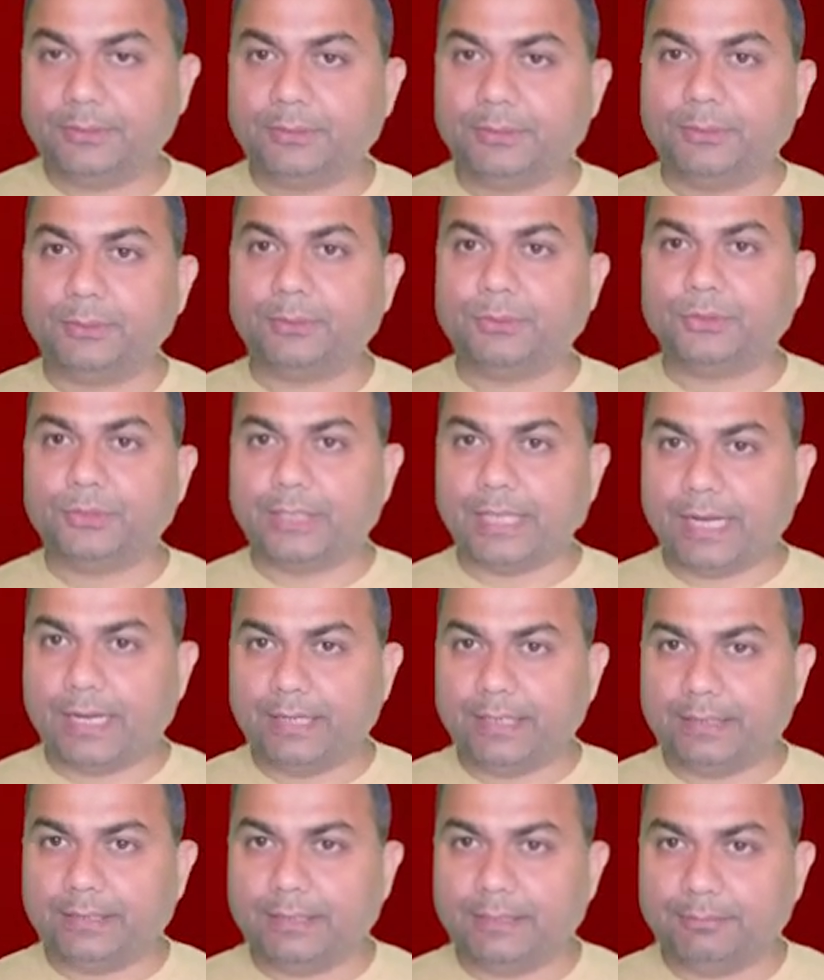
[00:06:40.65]
to
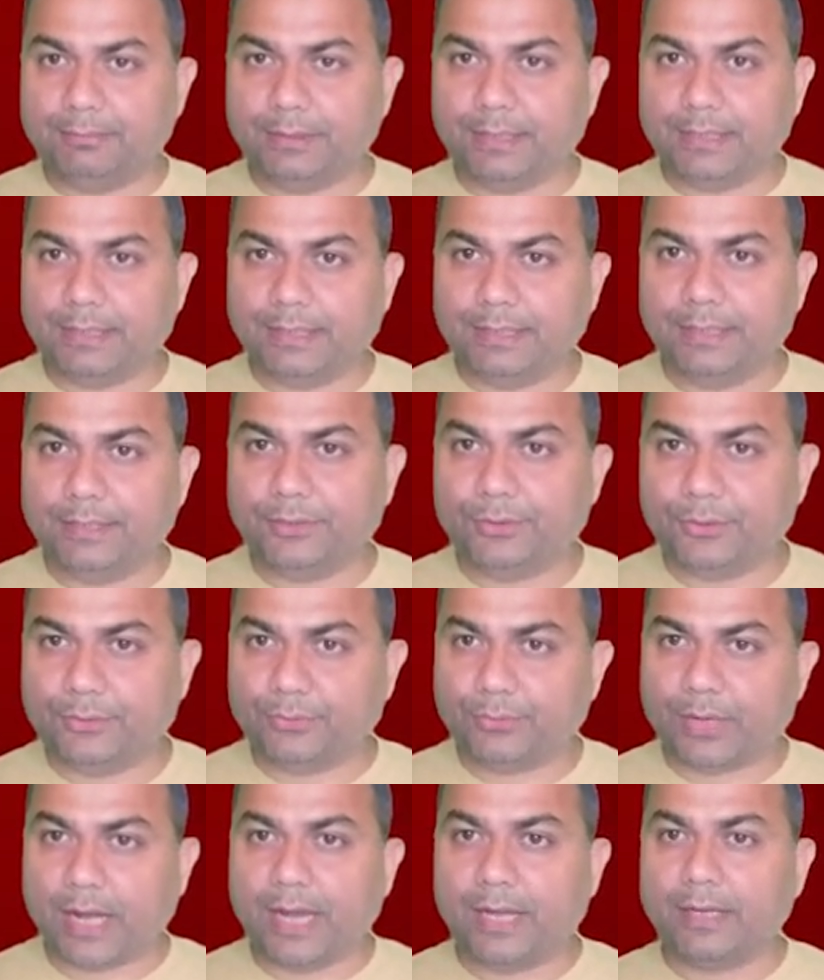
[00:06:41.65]
ChatGPT to
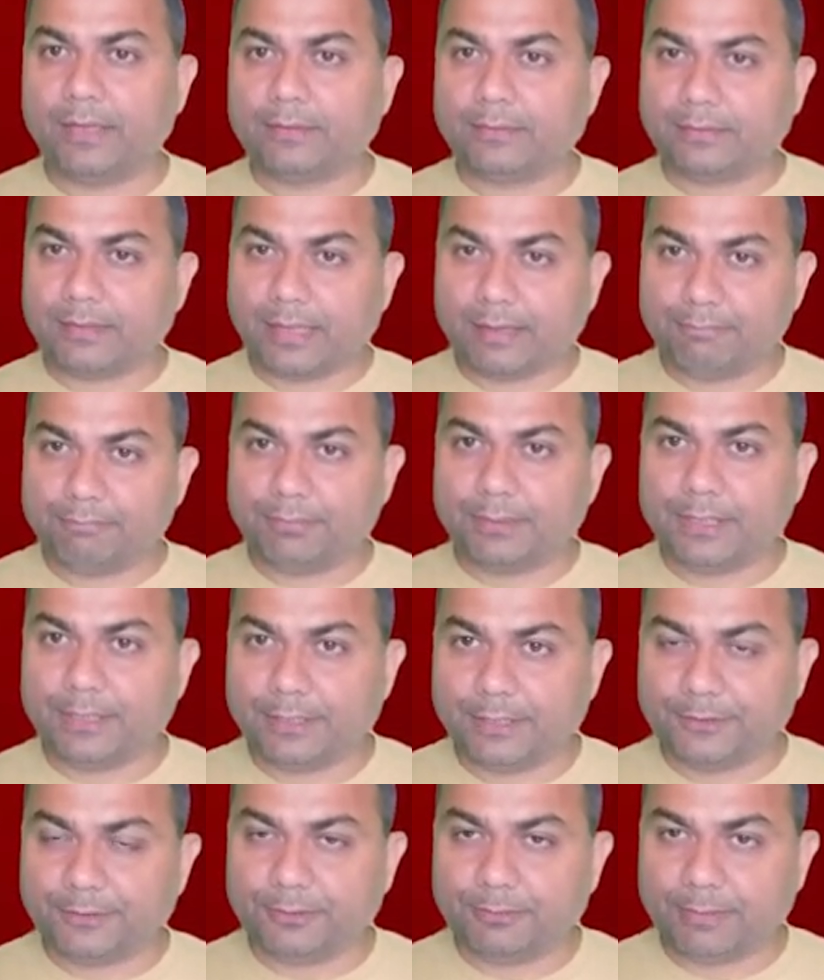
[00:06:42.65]
find a sample
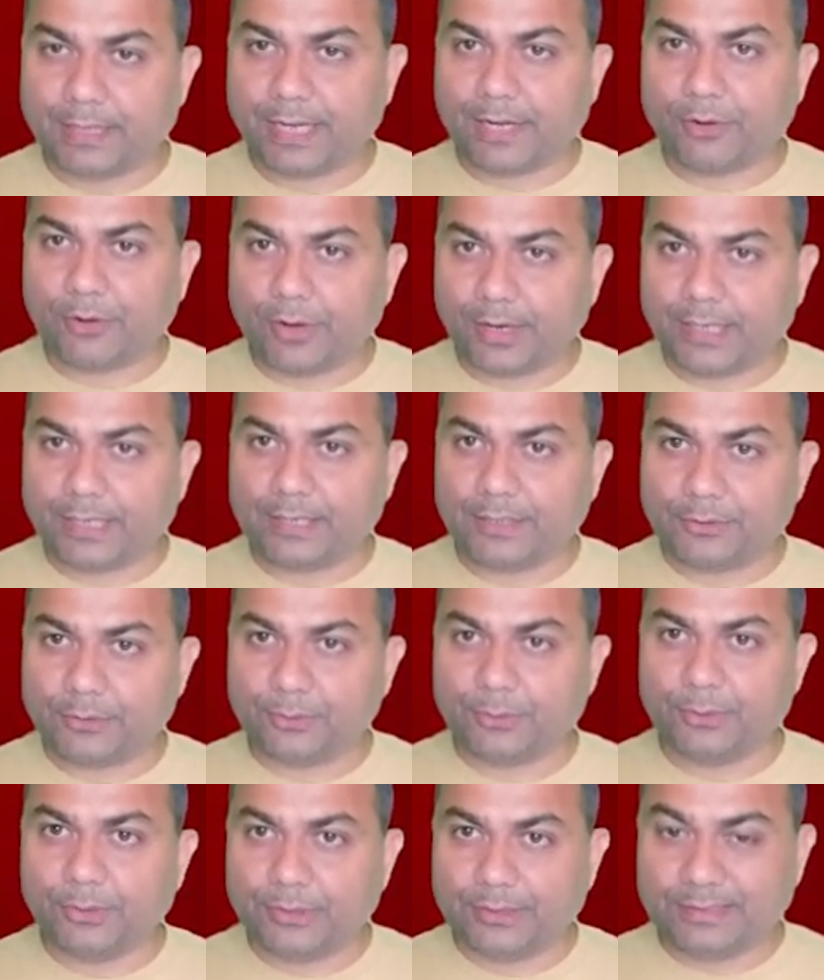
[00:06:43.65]
resume according
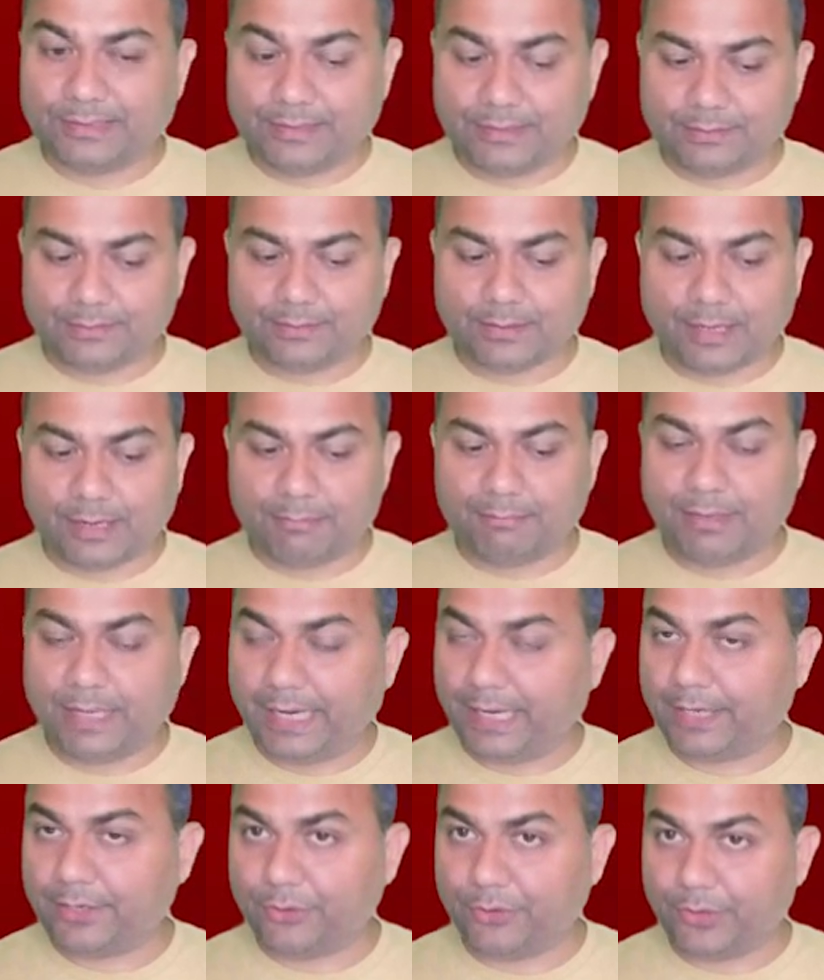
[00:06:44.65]
to this
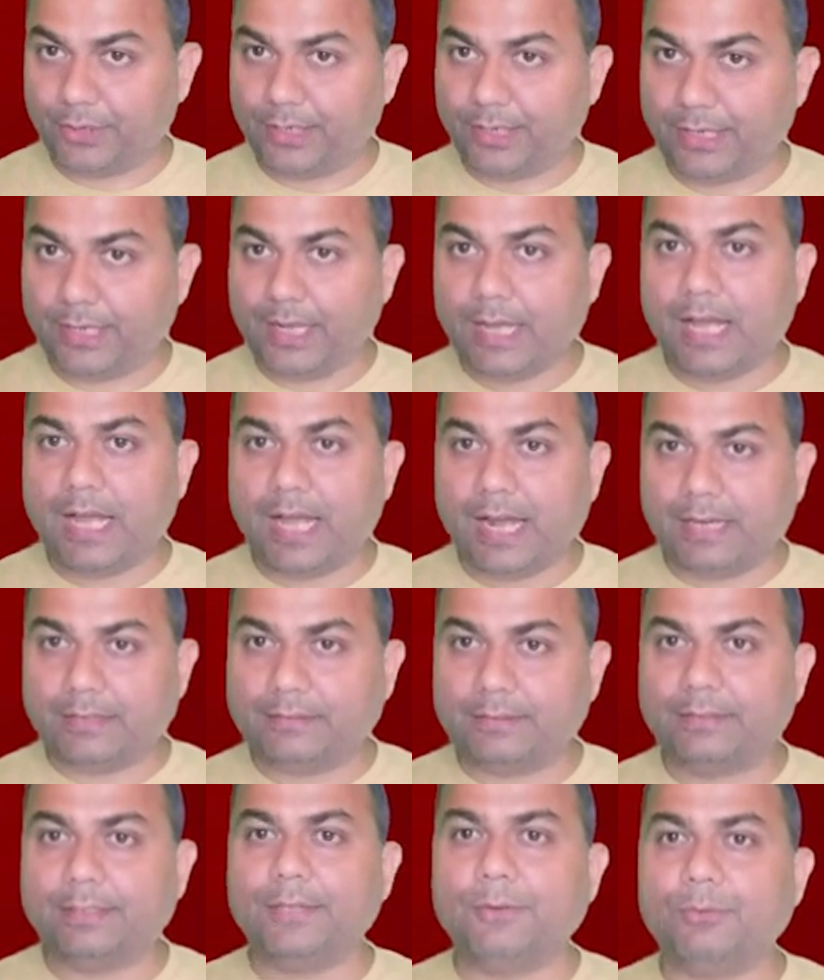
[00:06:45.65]
update only and
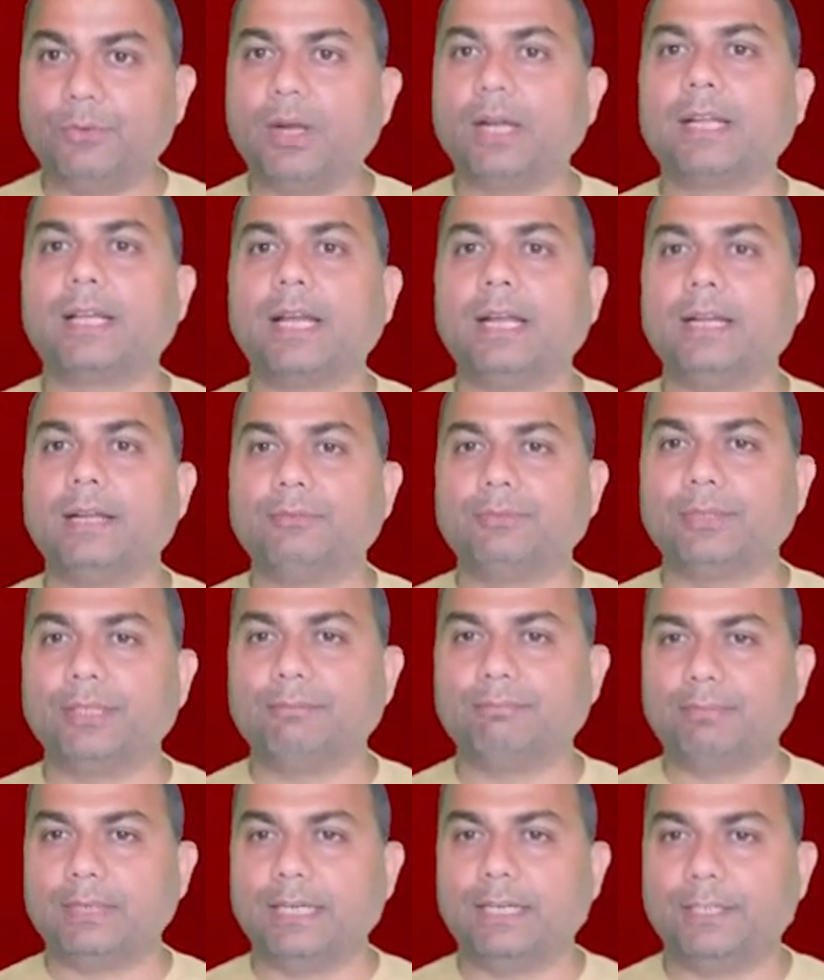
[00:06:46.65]
see what kind of
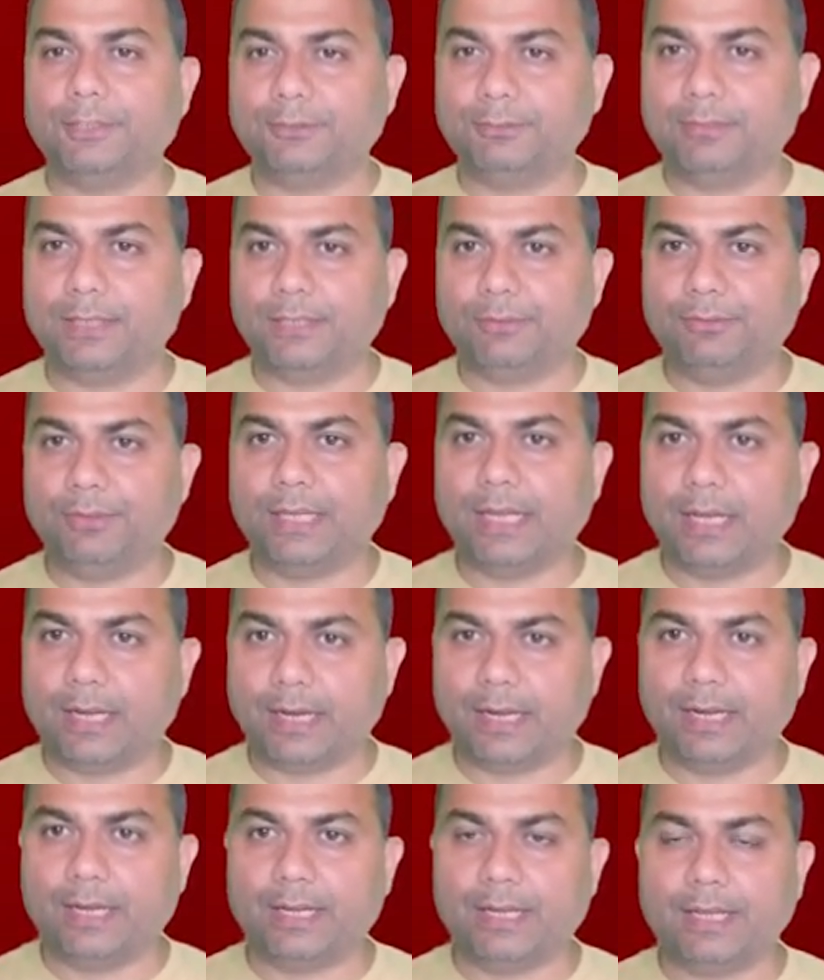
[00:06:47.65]
sample resume we are
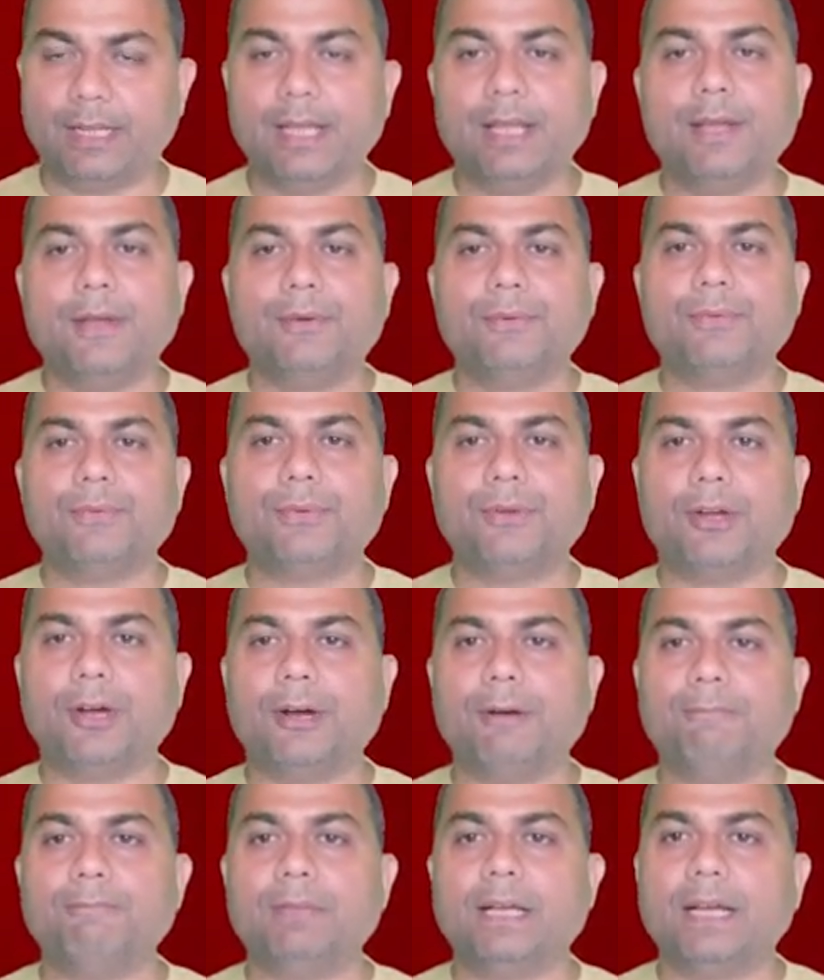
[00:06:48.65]
getting
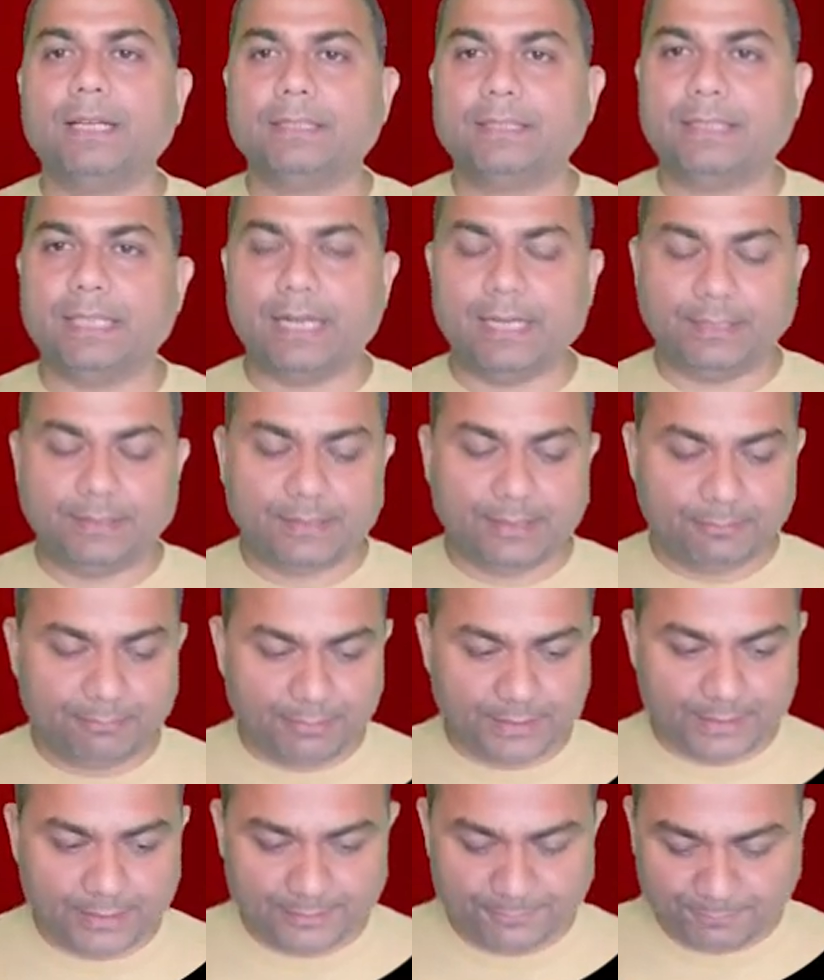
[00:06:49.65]
from ChatGPT.